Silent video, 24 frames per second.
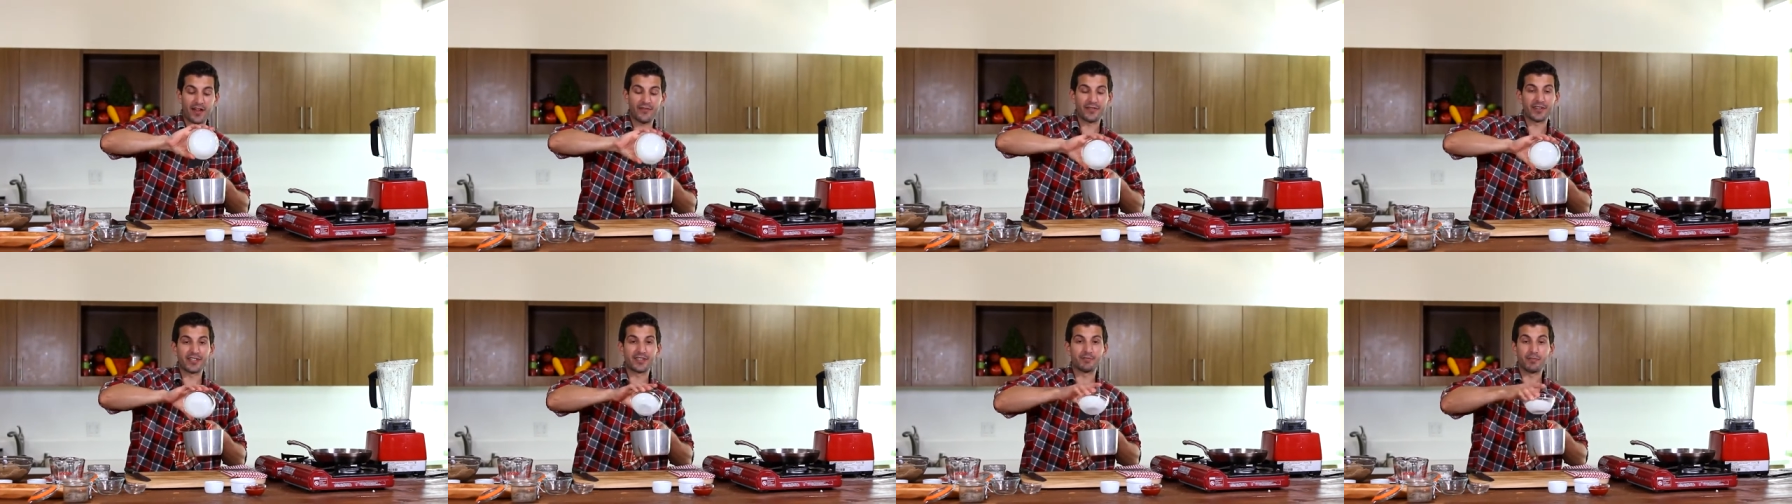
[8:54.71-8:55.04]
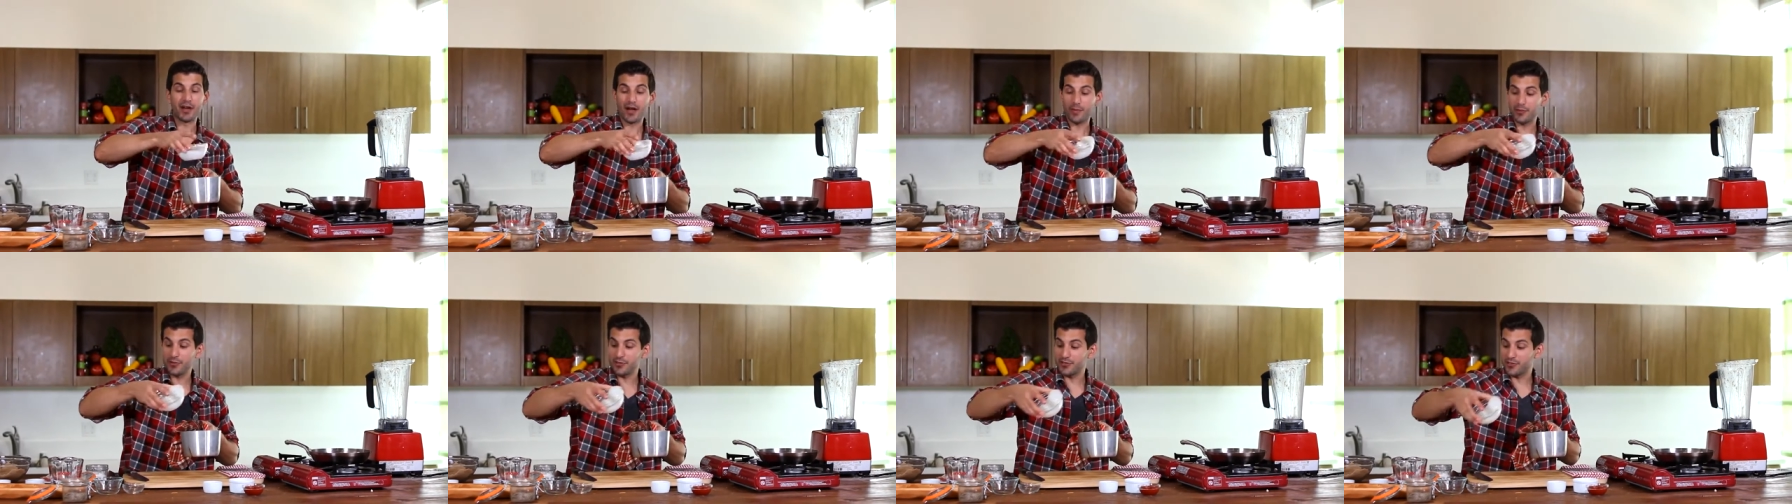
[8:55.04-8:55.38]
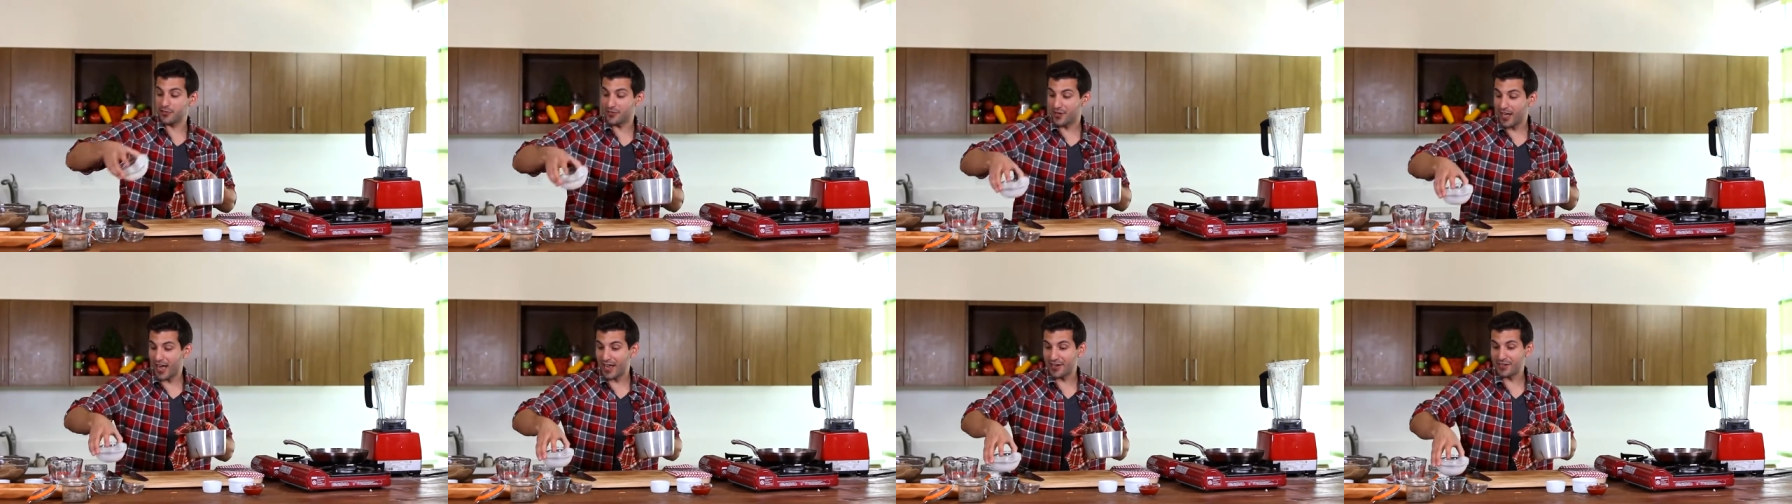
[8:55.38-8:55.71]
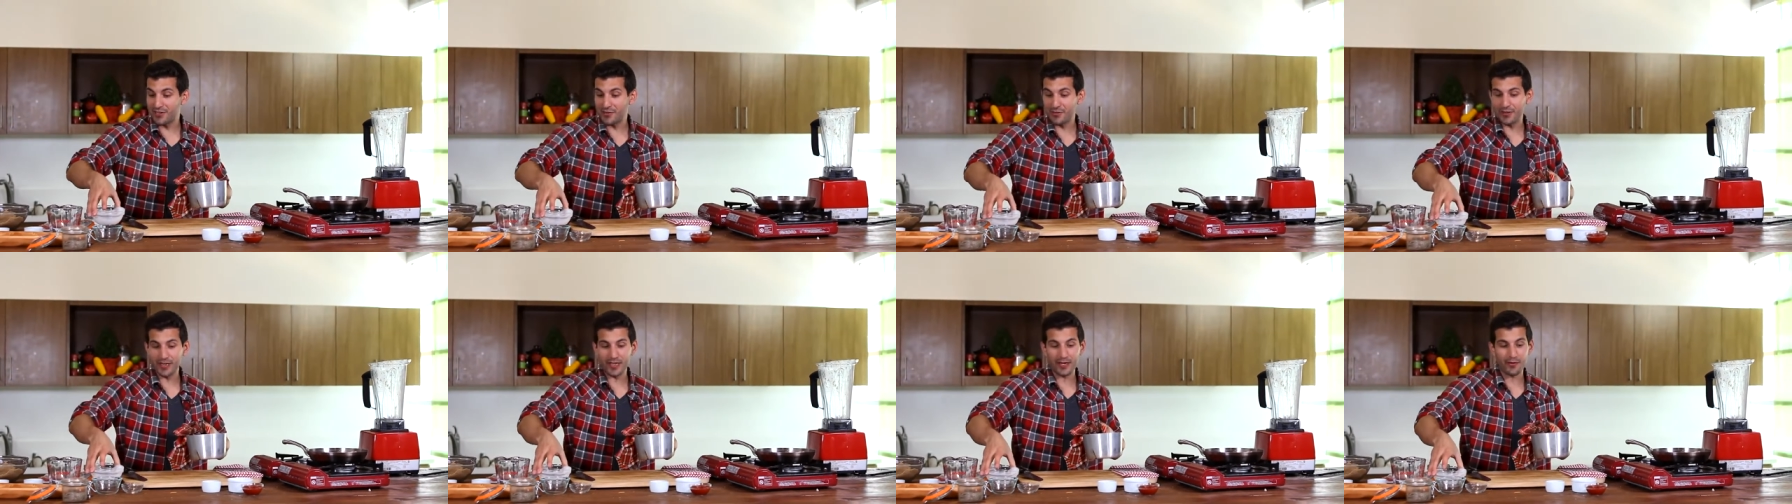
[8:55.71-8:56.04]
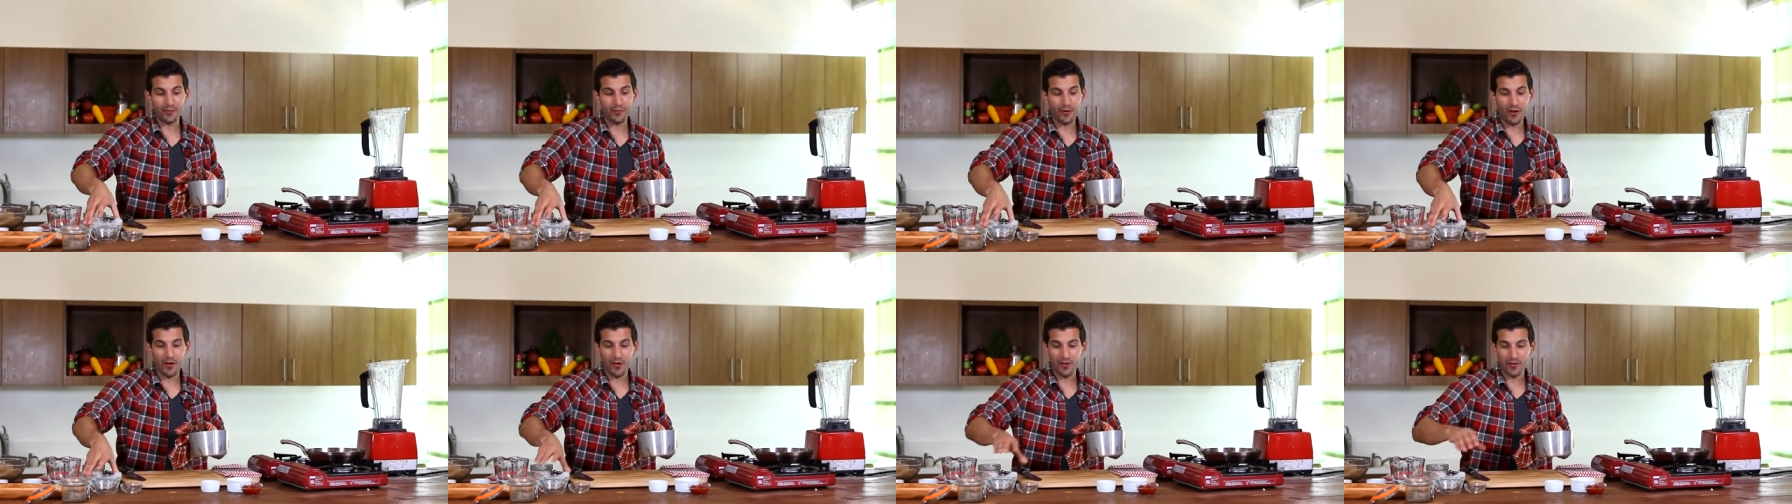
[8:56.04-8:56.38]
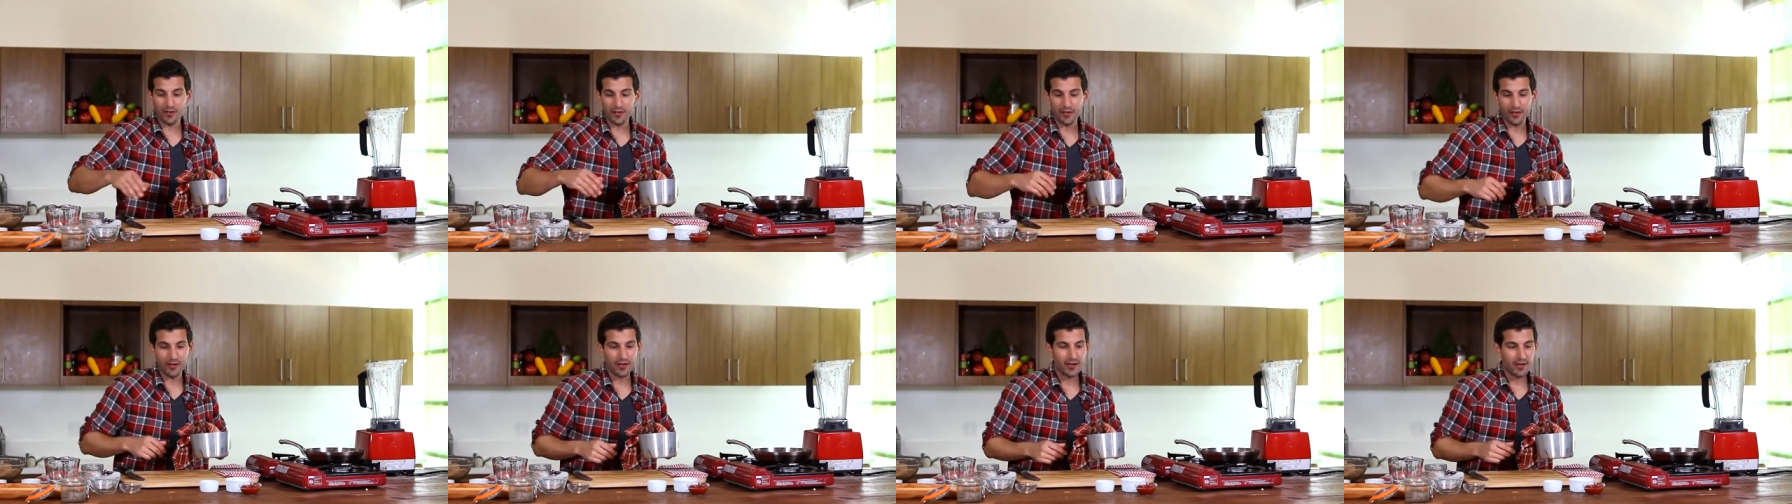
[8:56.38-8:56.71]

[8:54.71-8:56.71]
If it bubbles, you're not doing it wrong.